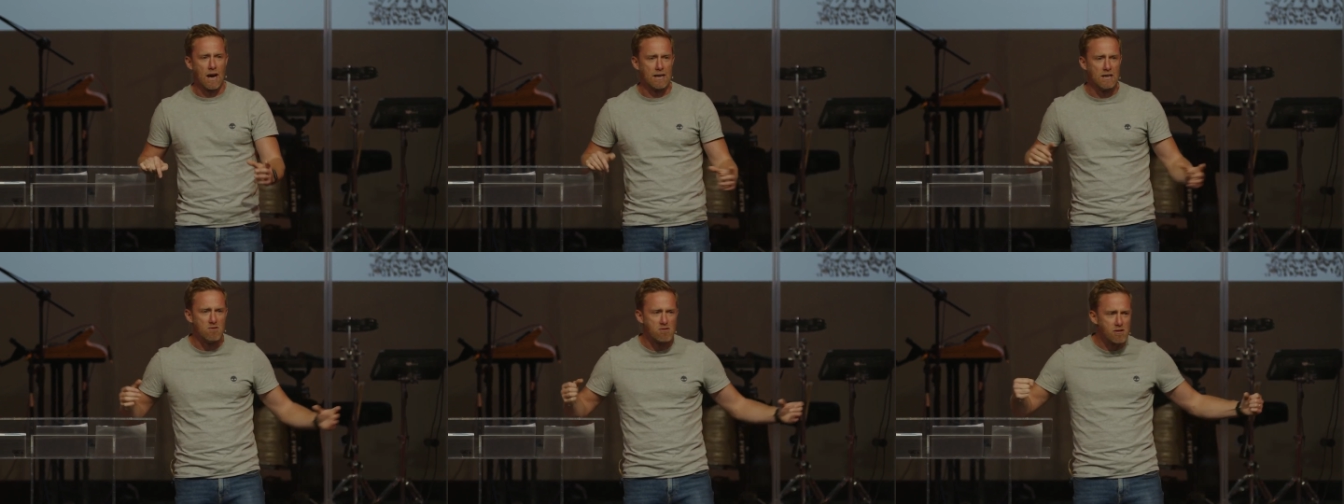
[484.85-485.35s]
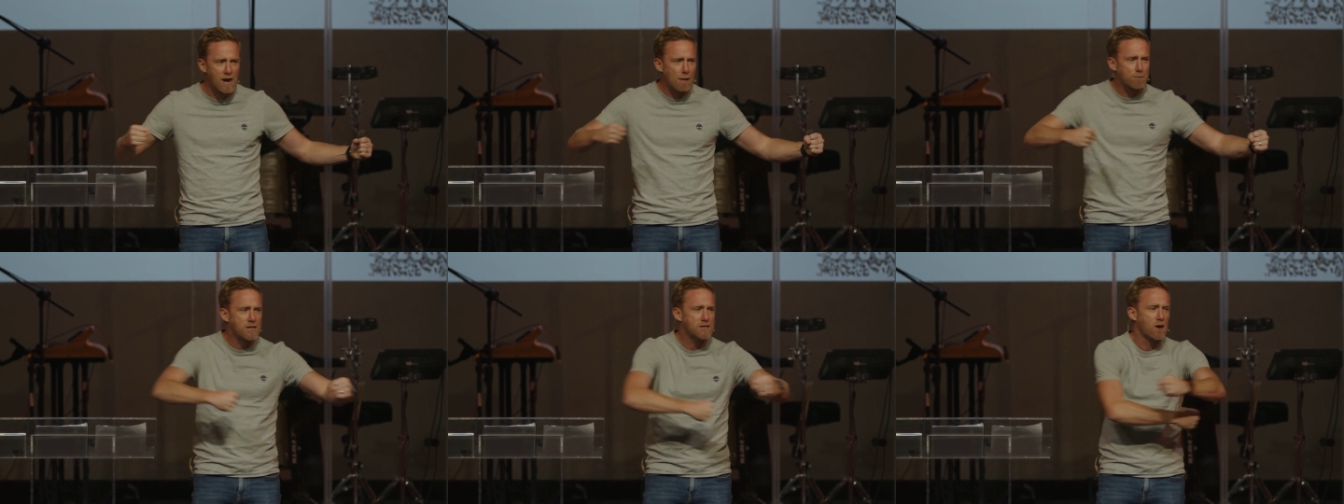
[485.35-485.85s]
And he
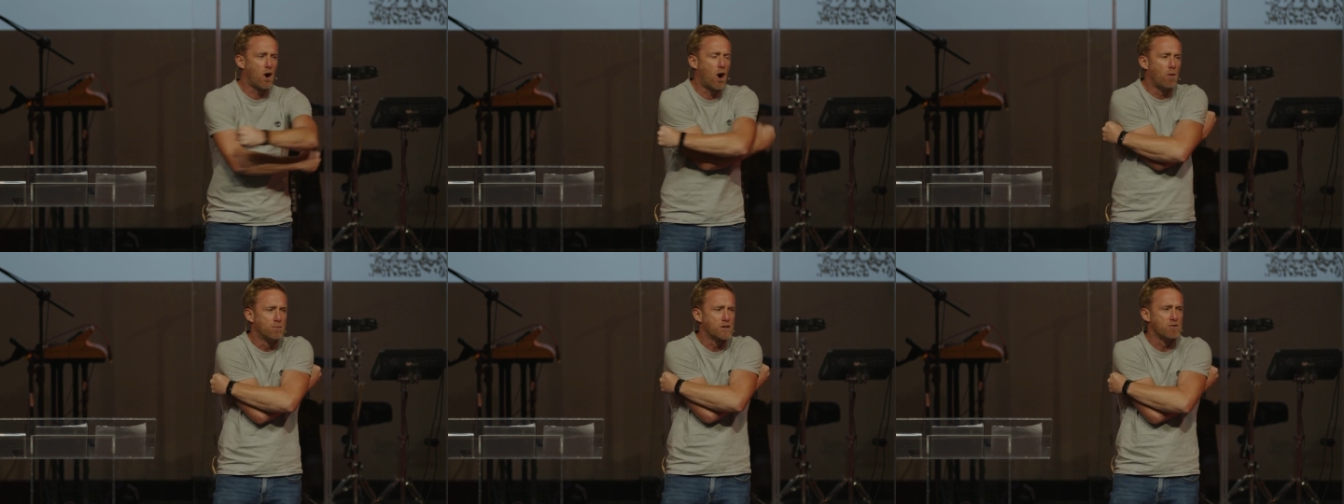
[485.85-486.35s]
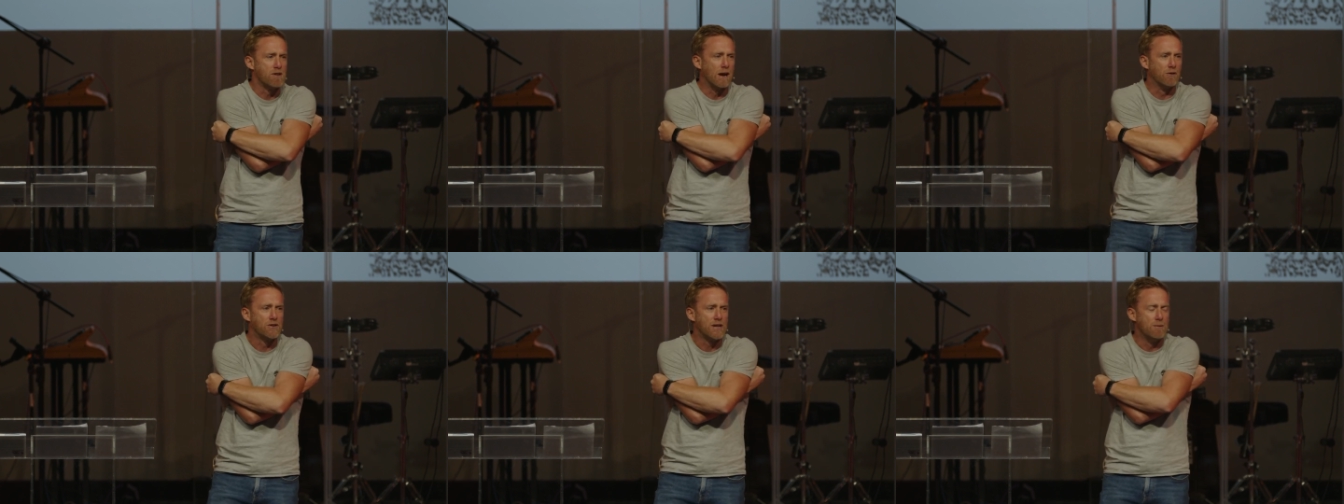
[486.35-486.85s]
wraps his arms
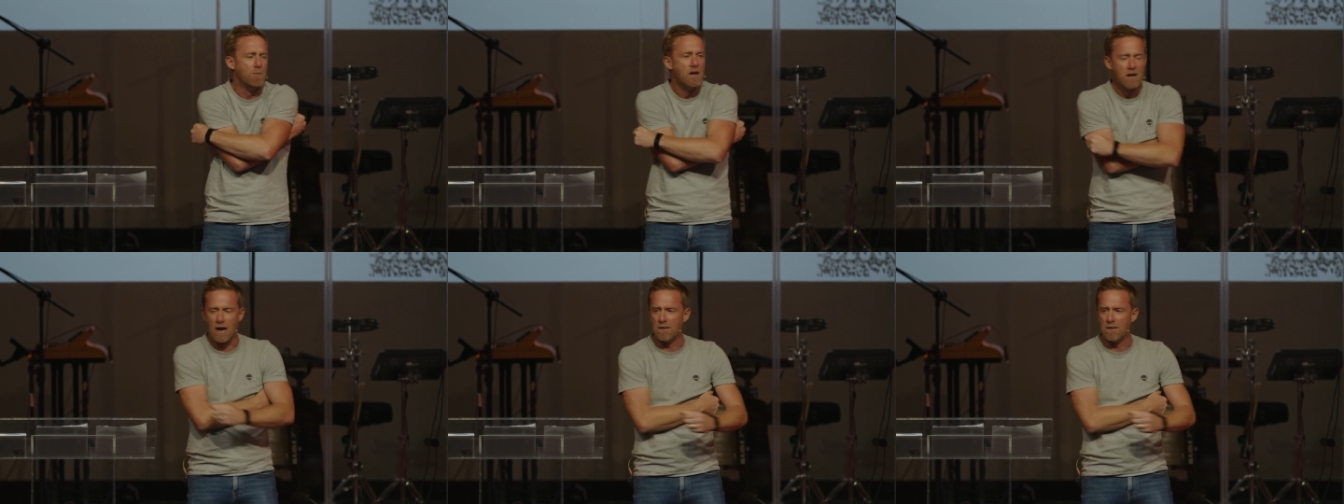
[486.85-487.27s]
around him.